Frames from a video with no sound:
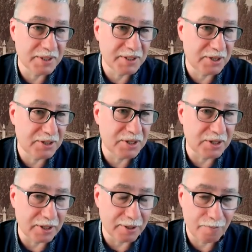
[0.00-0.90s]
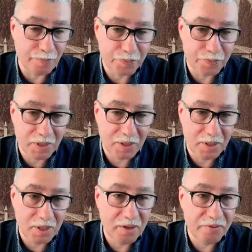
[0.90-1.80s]
defend itself.
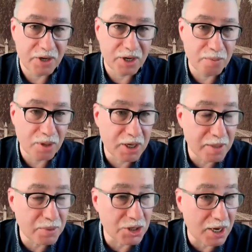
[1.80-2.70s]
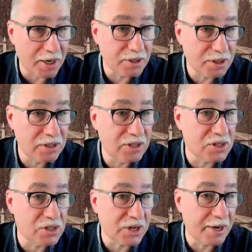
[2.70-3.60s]
Crimea,
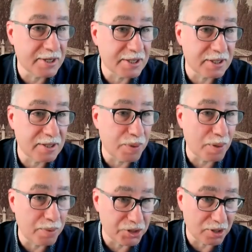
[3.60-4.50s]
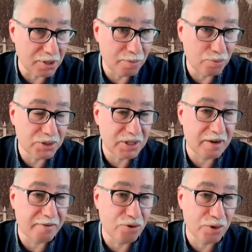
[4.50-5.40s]
unfortunately, hasn't seen this decentralization
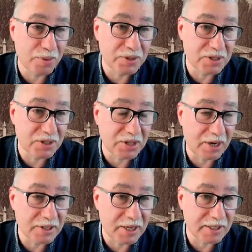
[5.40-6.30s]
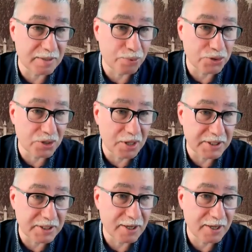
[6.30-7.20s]
because the
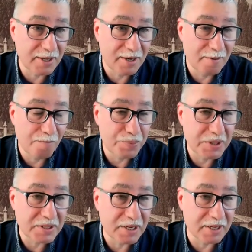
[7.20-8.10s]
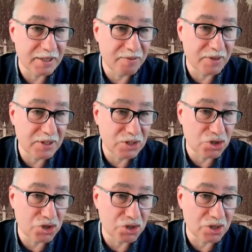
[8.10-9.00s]
decentralization reform began after
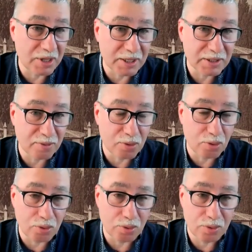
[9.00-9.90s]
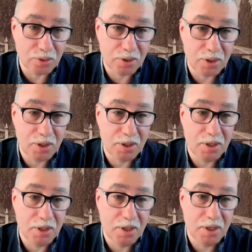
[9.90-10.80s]
the year 2014.
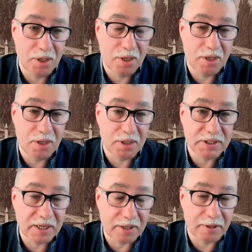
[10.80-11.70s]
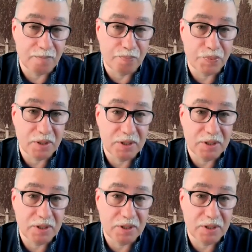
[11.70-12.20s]
But now there is